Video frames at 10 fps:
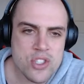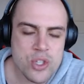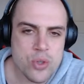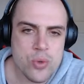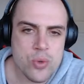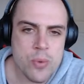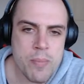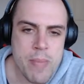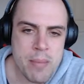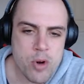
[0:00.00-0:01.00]
to
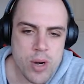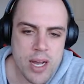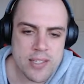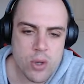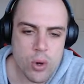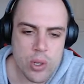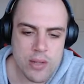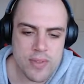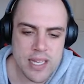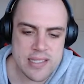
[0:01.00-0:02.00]
memorize all
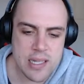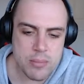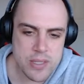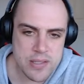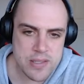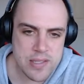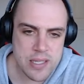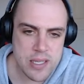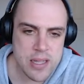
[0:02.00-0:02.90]
of these numbers.